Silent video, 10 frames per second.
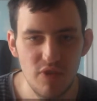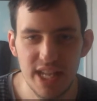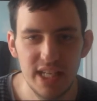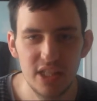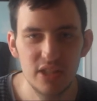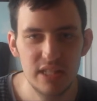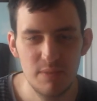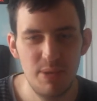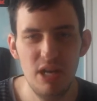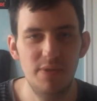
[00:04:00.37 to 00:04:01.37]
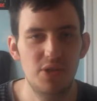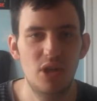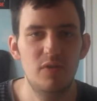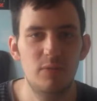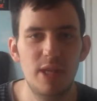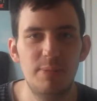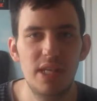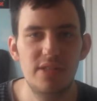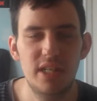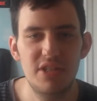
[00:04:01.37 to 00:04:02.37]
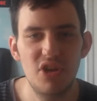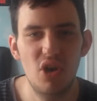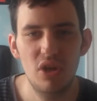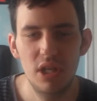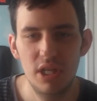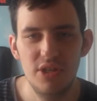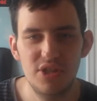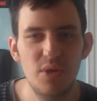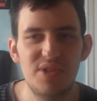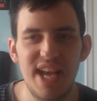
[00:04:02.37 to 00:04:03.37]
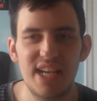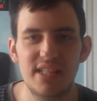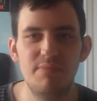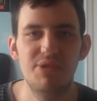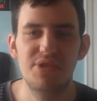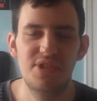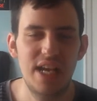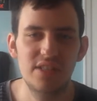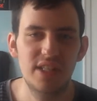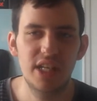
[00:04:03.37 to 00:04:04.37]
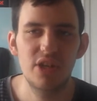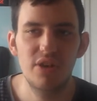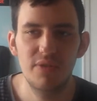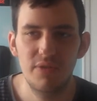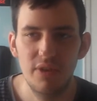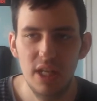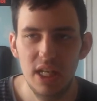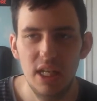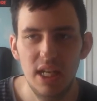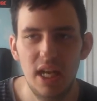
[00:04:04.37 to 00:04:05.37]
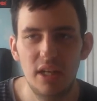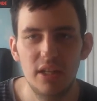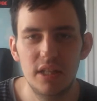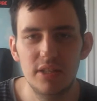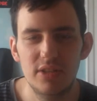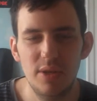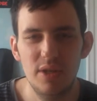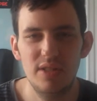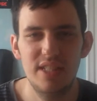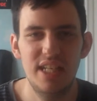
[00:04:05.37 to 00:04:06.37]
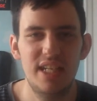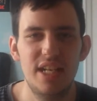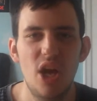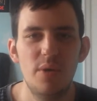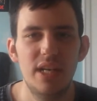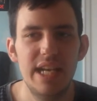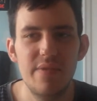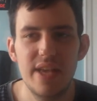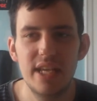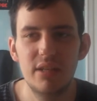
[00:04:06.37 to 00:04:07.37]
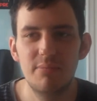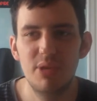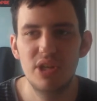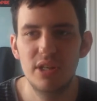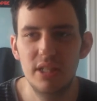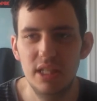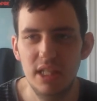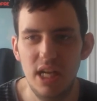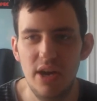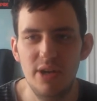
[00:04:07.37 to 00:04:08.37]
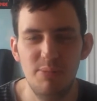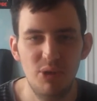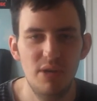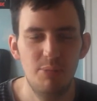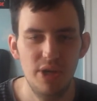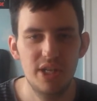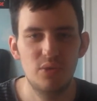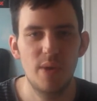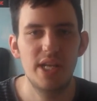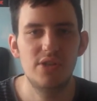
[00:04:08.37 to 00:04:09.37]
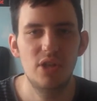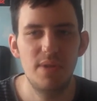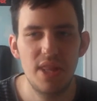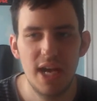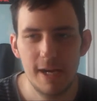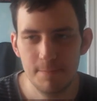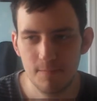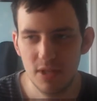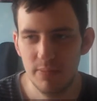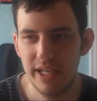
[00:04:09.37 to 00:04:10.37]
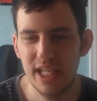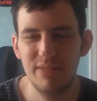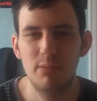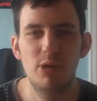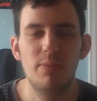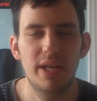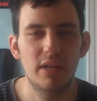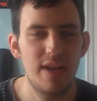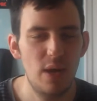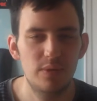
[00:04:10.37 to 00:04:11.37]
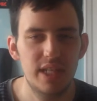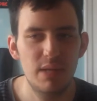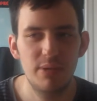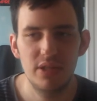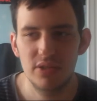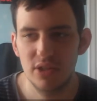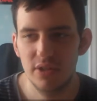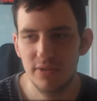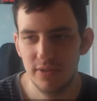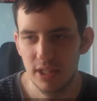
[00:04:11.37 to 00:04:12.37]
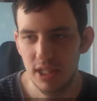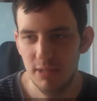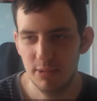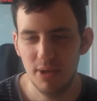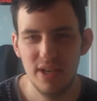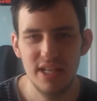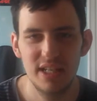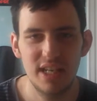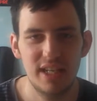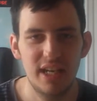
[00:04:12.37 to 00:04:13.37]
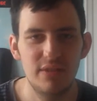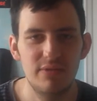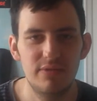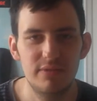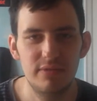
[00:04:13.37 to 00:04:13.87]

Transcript: really good. It's a perfect job for me. Basically, it's not too taxing, but just taxing enough. And so I don't technically own a living, but I own a pretty good wage doing that. I mean, I give my mum kind of housekeeping and stuff, but I'm not in kind of